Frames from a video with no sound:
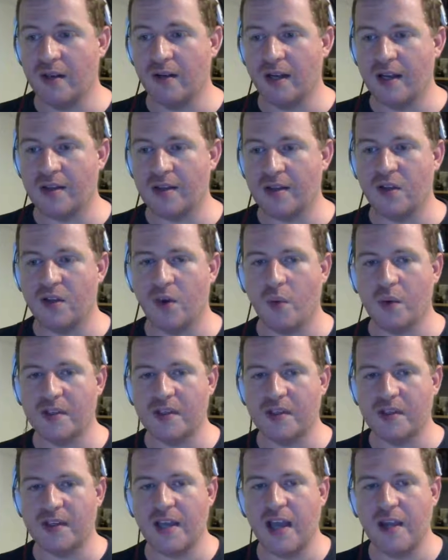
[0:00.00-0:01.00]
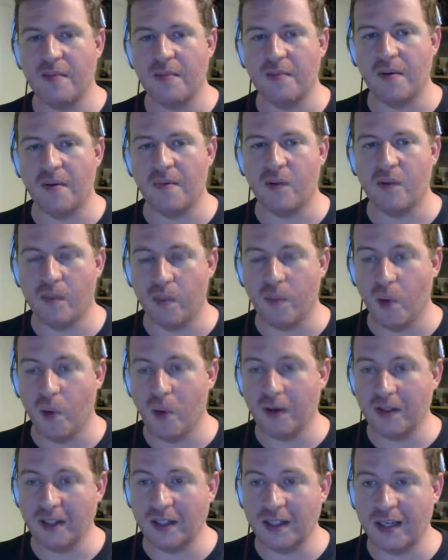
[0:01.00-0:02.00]
Let us know once again, but more
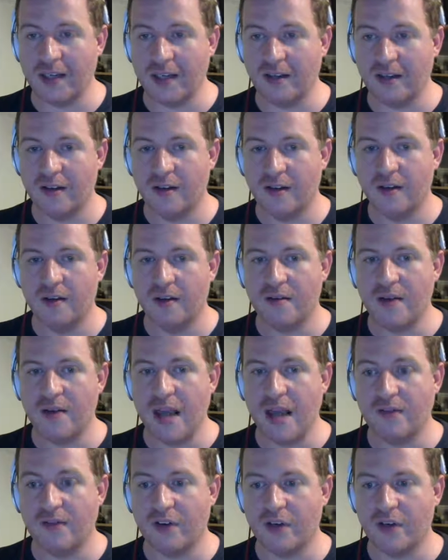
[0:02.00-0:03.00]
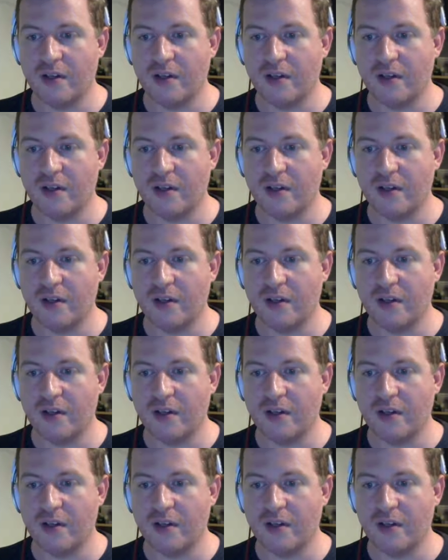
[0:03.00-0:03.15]
importantly, never